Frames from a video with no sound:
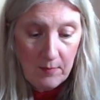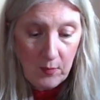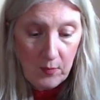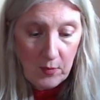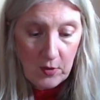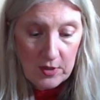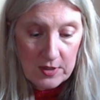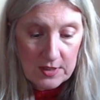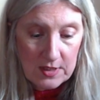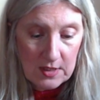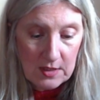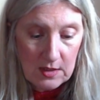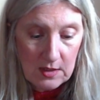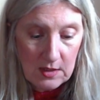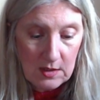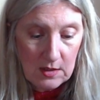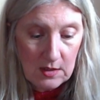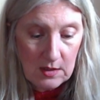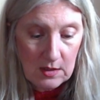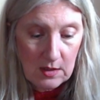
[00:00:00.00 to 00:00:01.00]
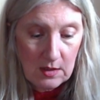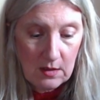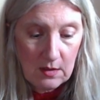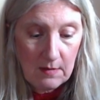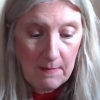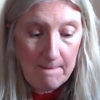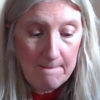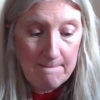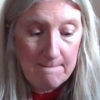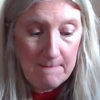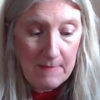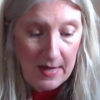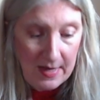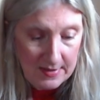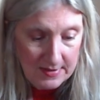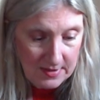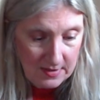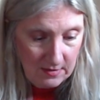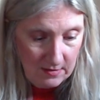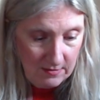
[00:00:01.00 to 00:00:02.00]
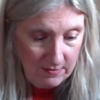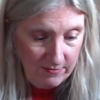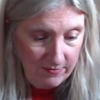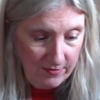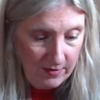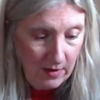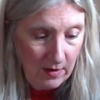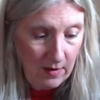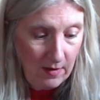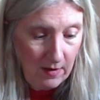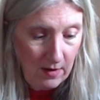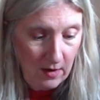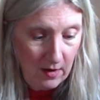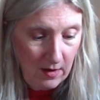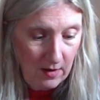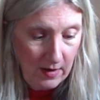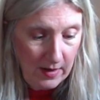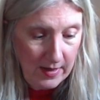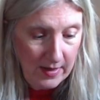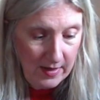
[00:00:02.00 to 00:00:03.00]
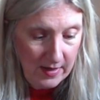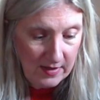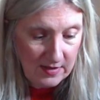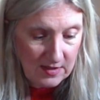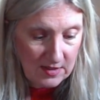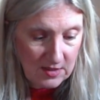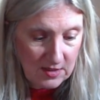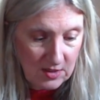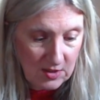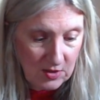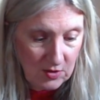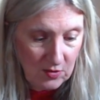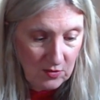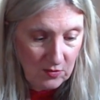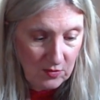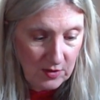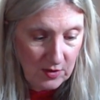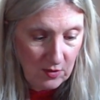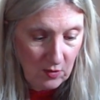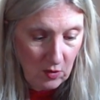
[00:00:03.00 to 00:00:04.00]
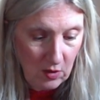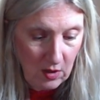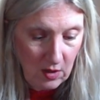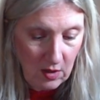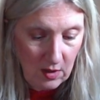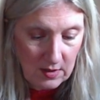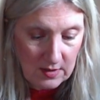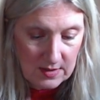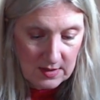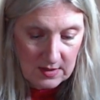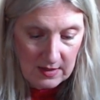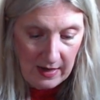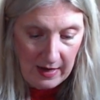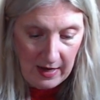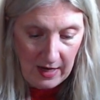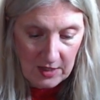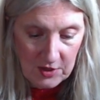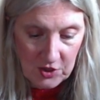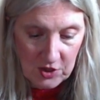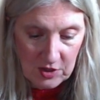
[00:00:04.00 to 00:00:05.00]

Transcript: pretty massive uh, hits to your stash.